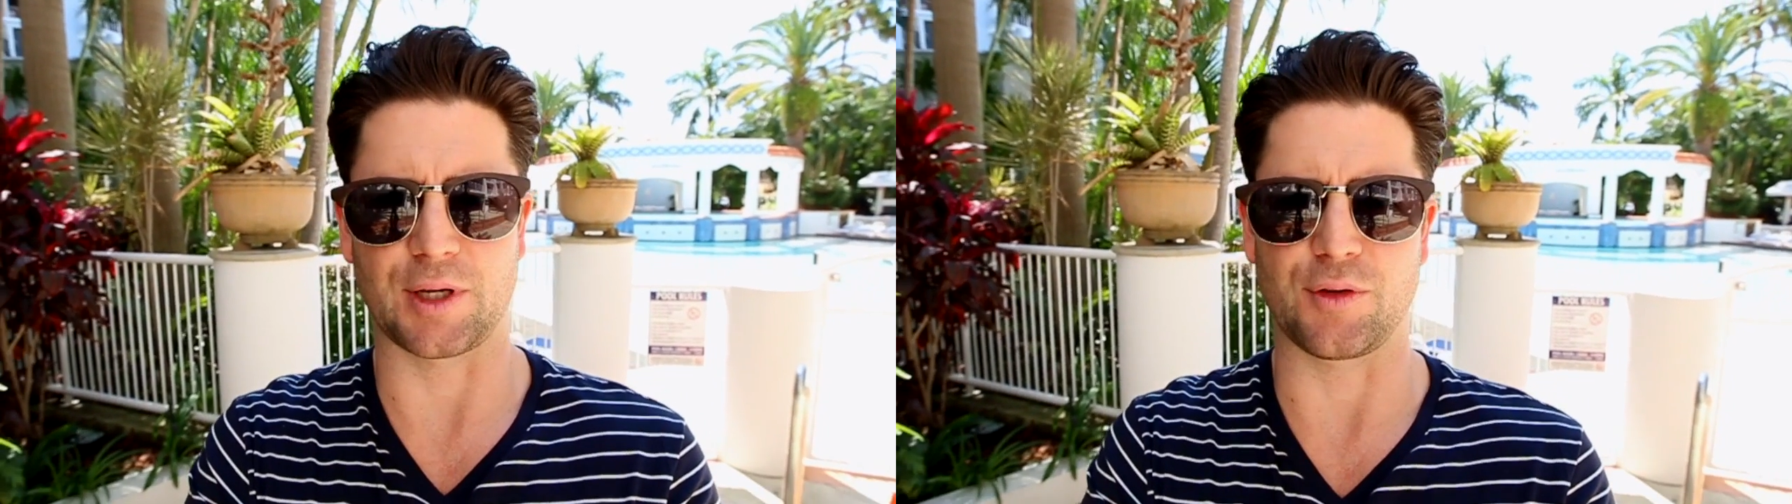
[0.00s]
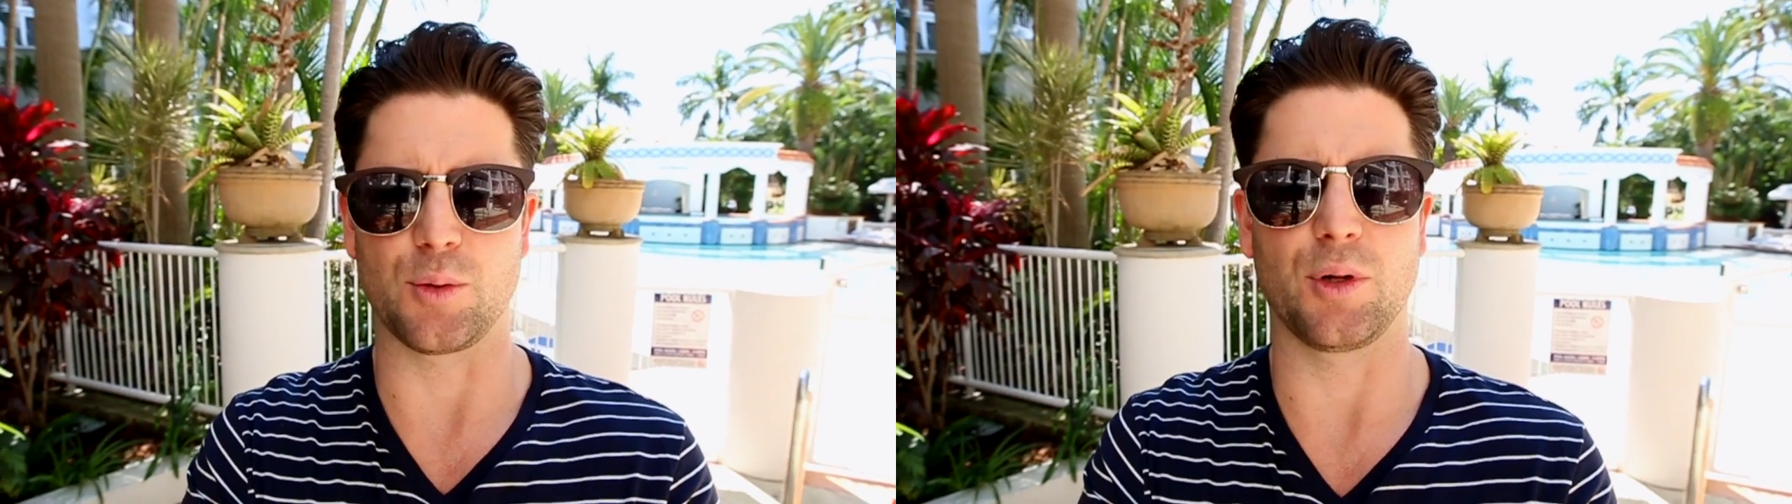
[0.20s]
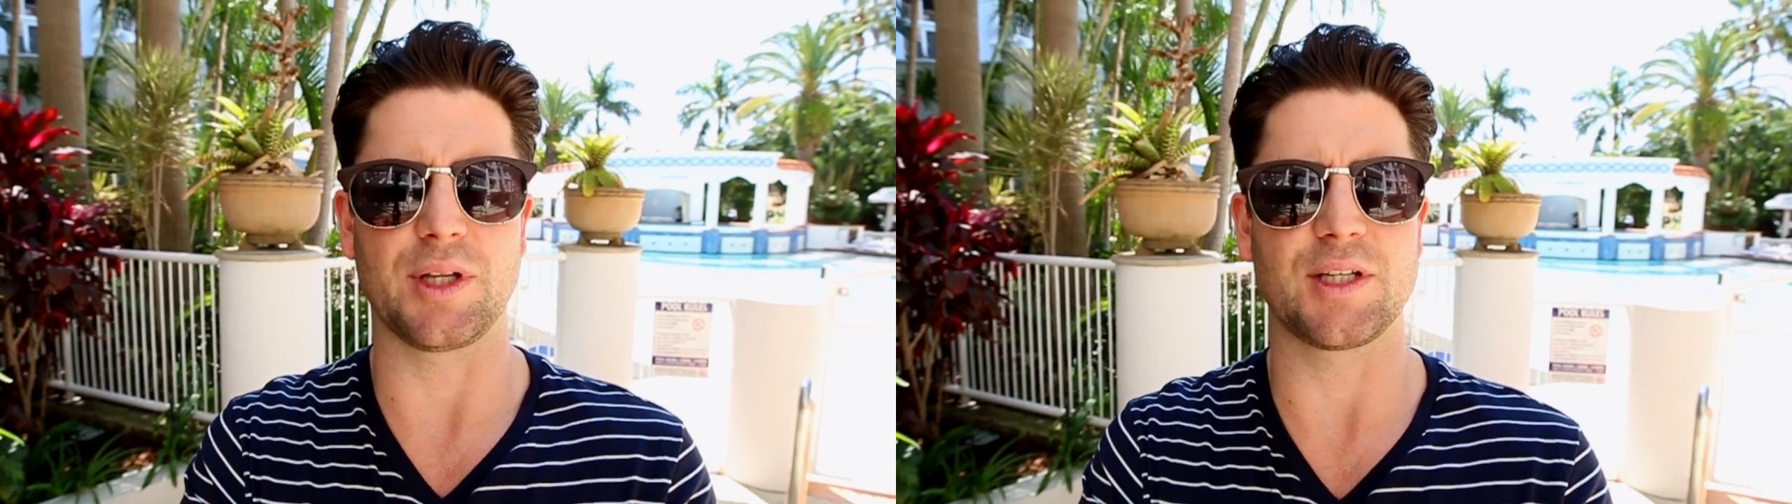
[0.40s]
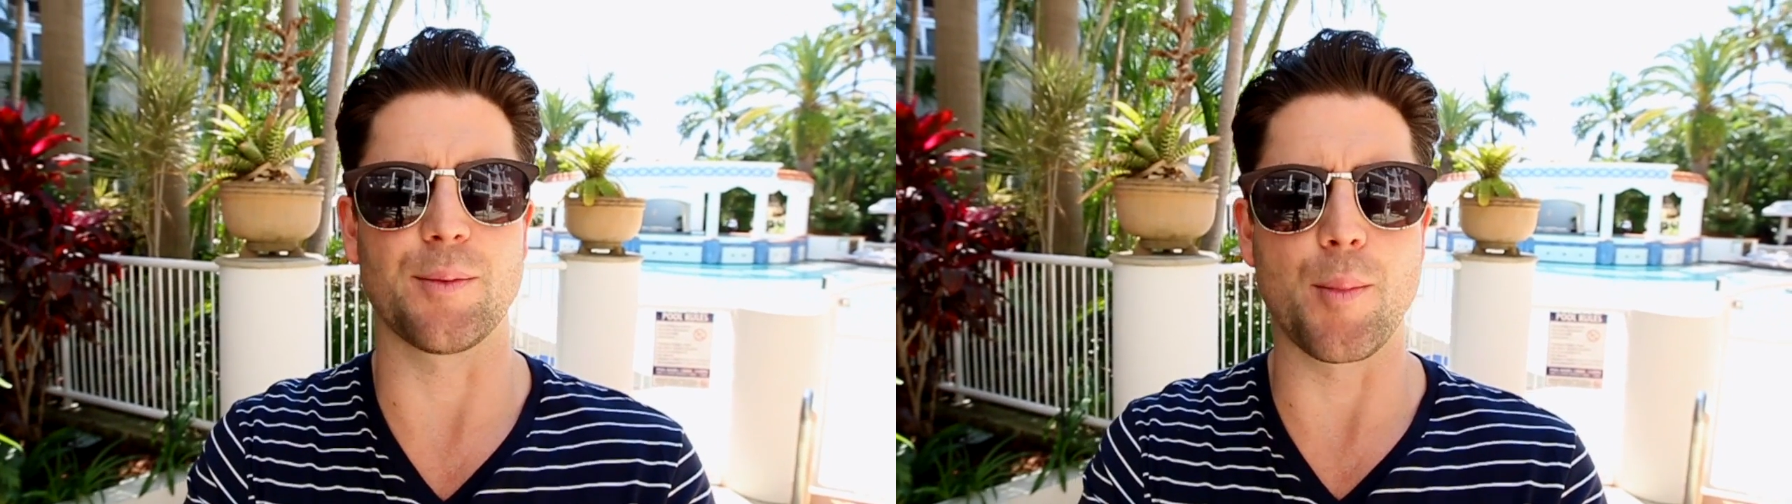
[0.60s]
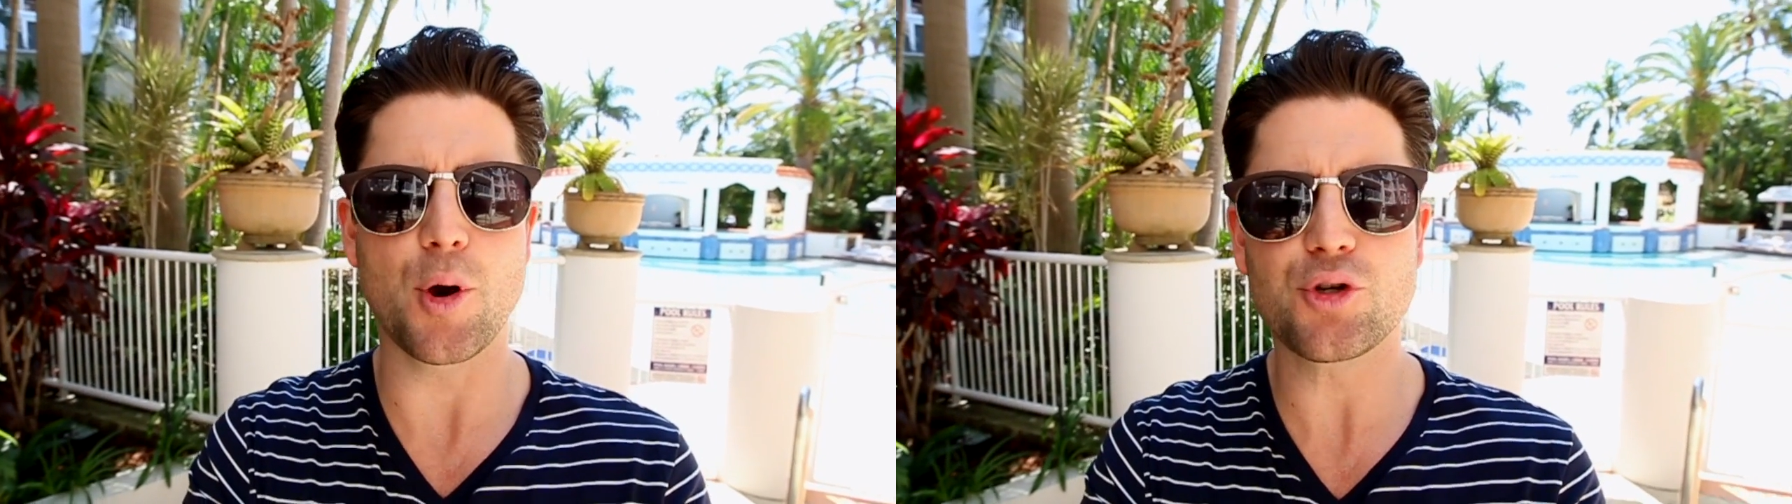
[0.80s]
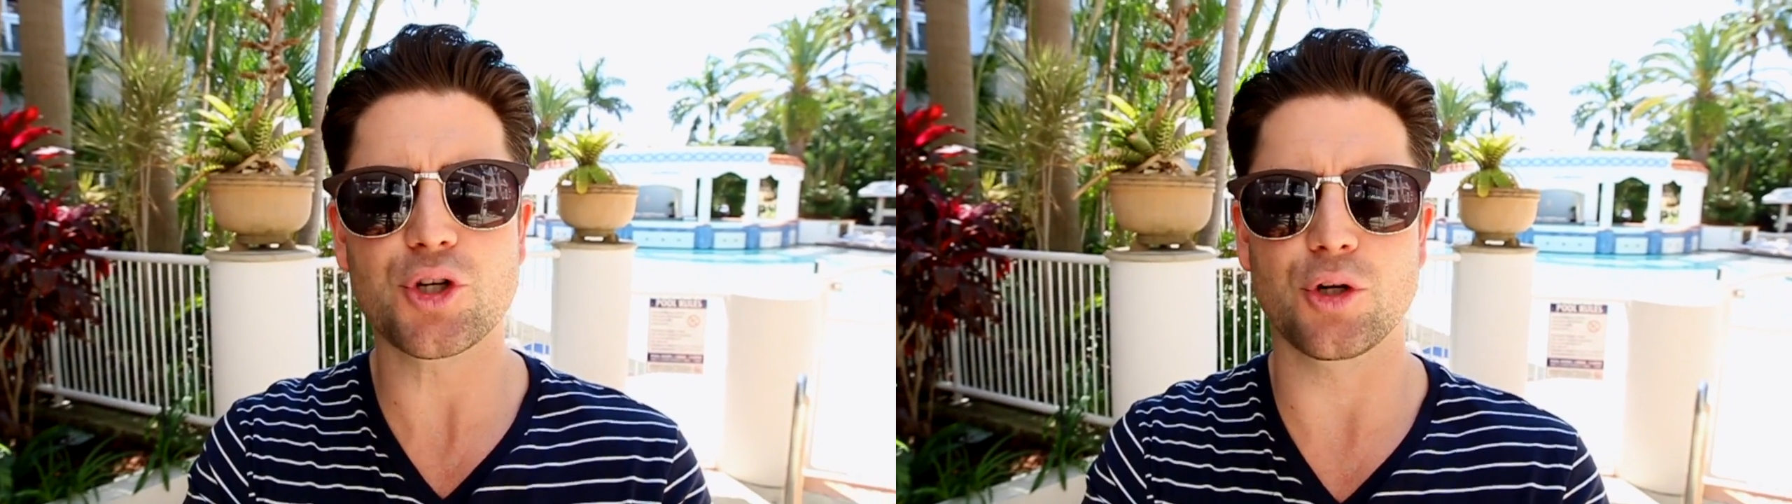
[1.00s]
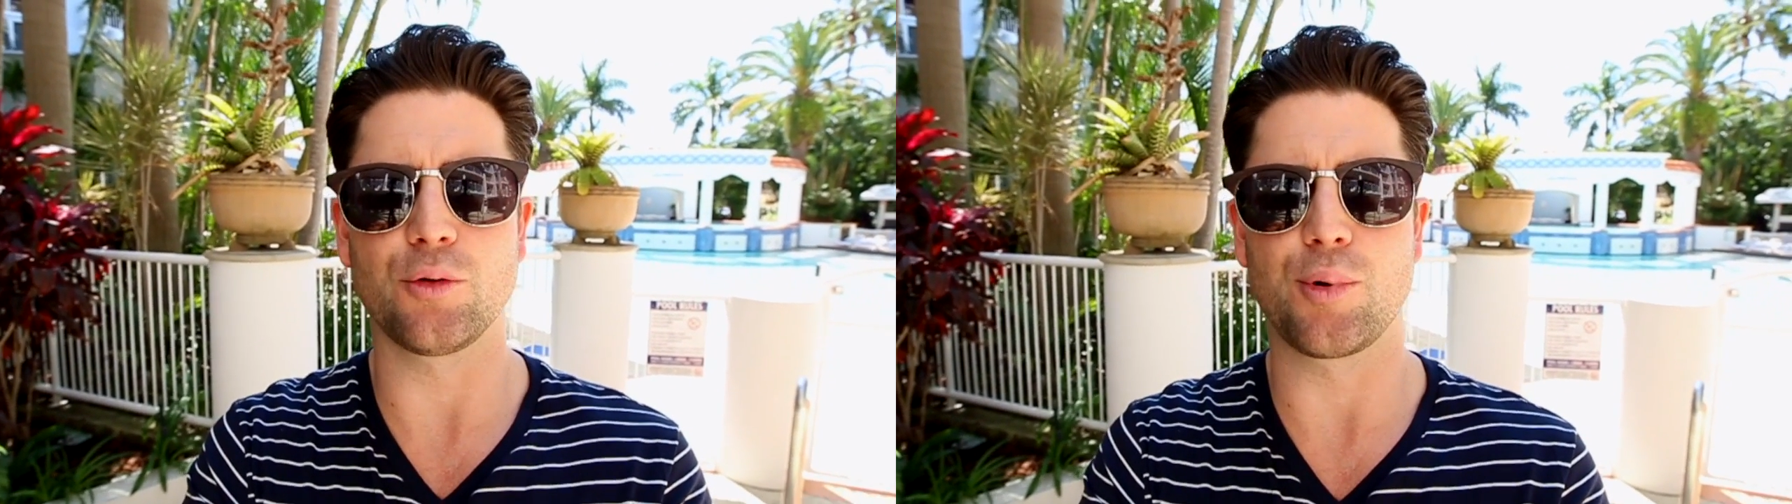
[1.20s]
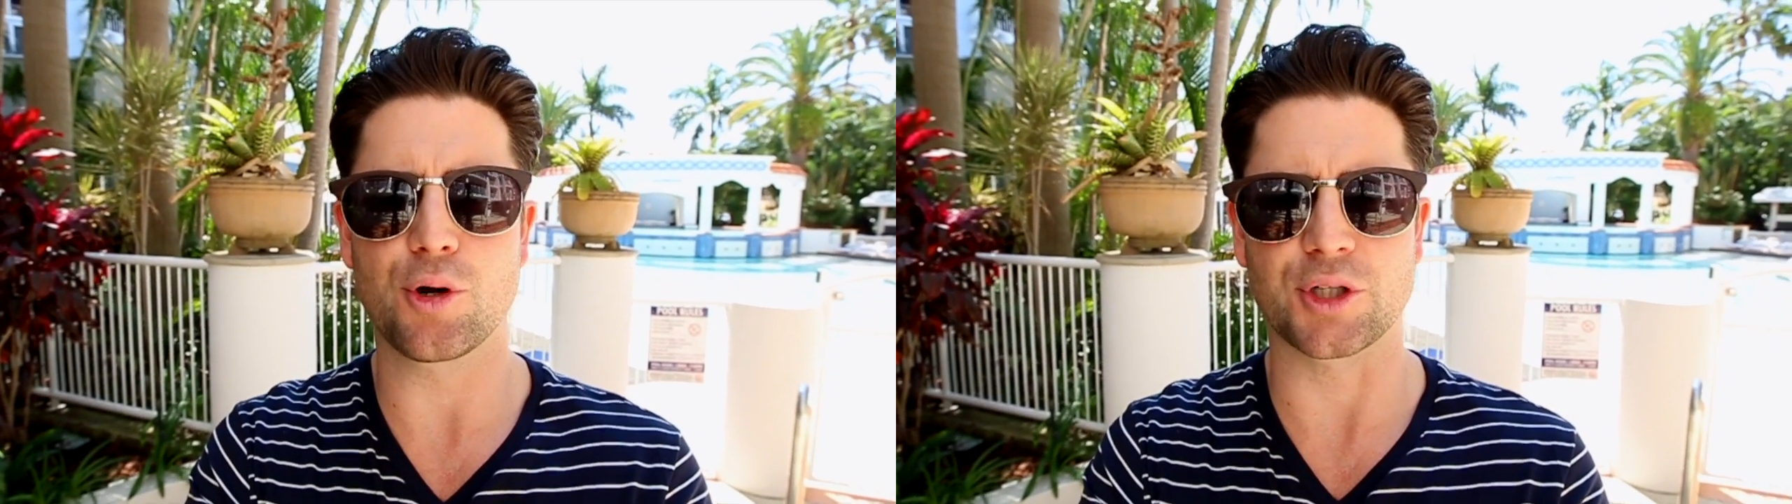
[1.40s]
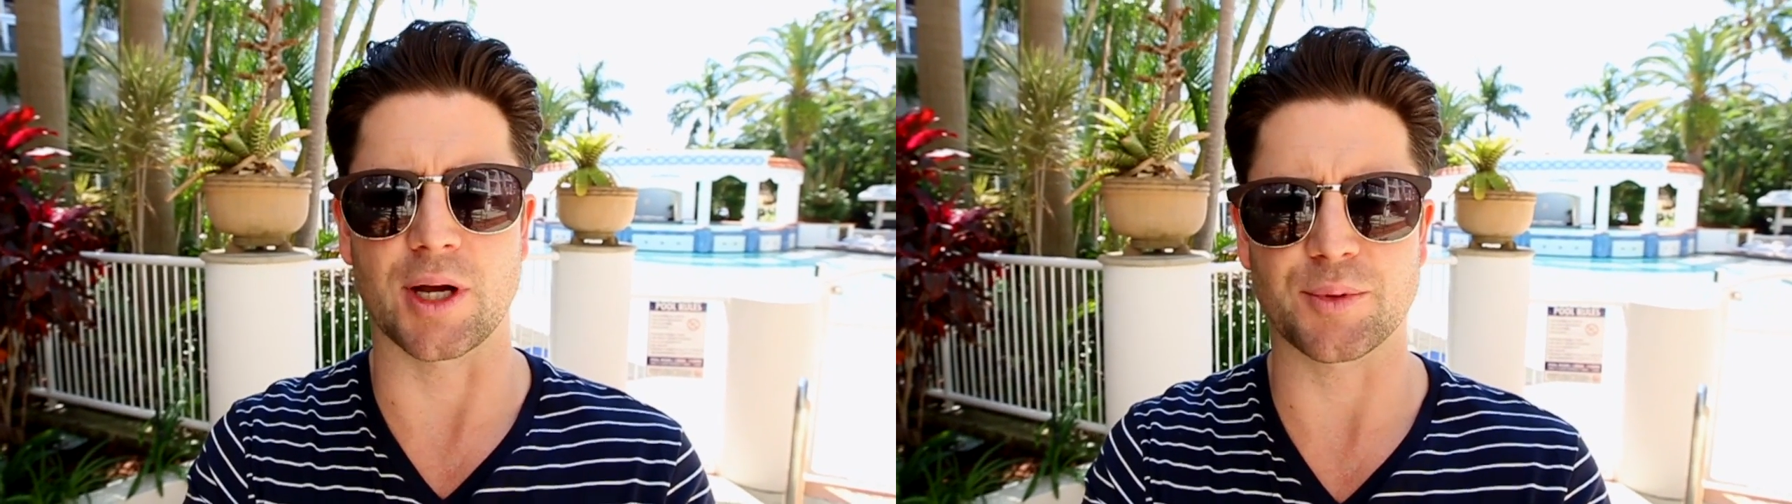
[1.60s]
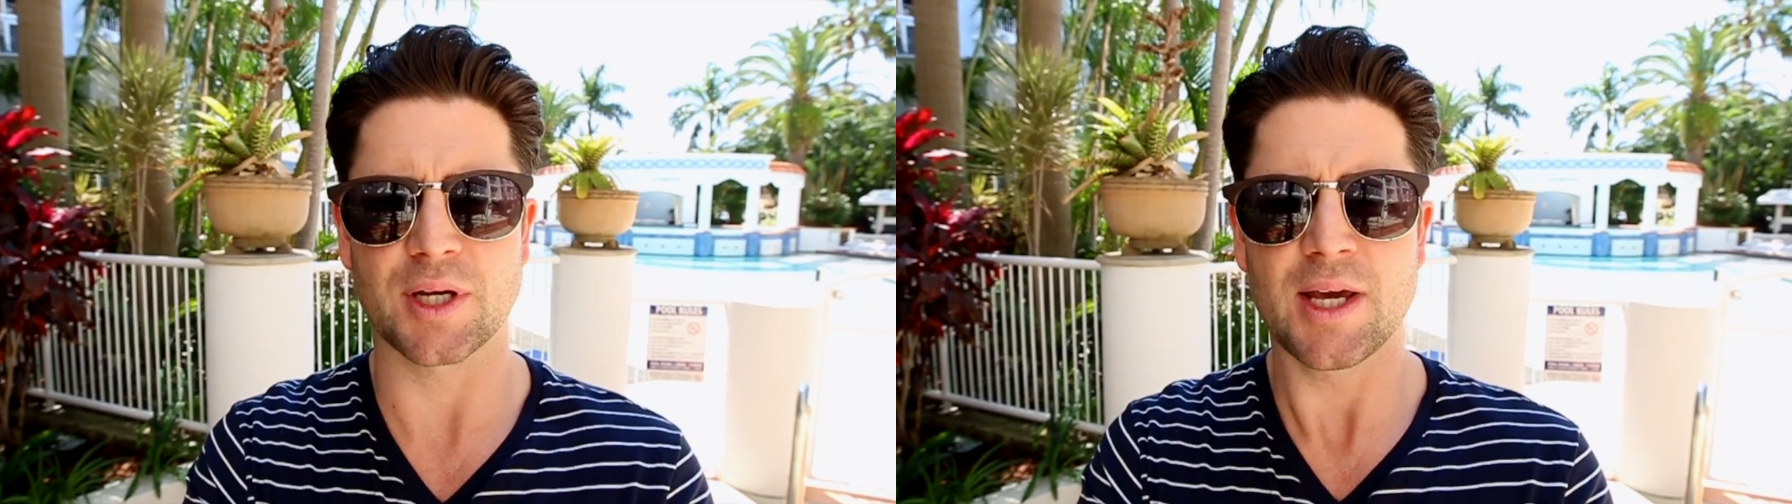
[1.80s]
if you will, these emotional
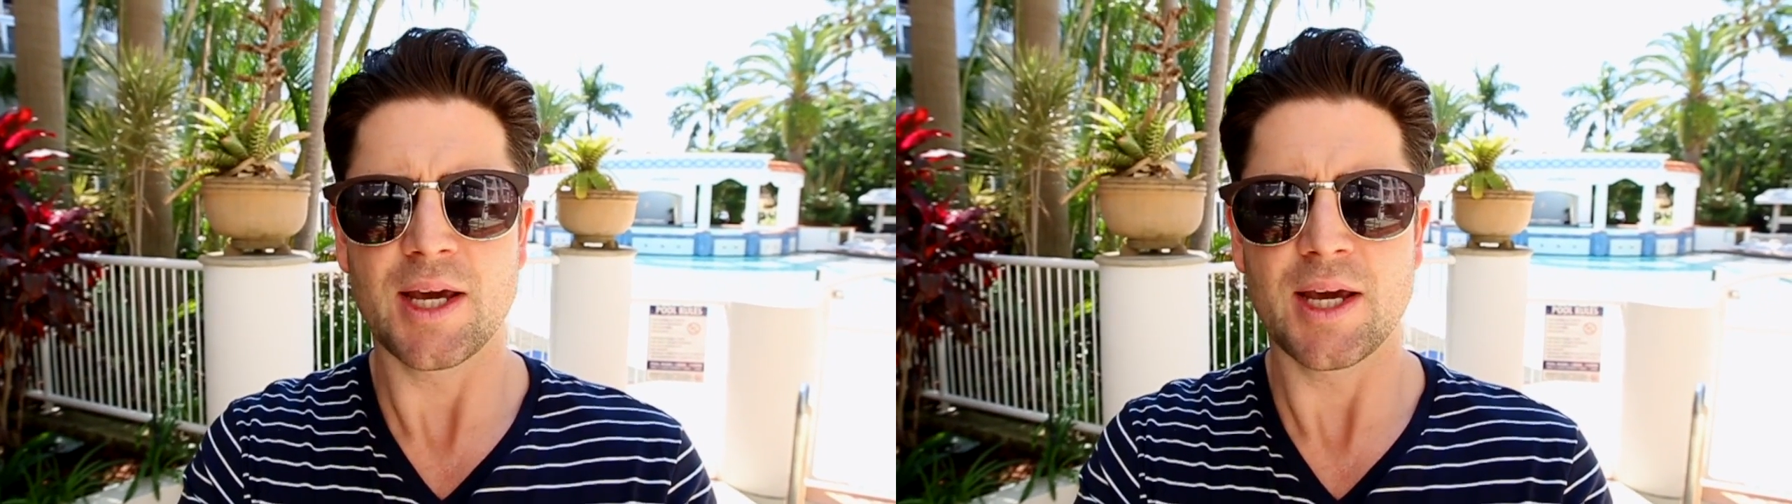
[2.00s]
push-ups,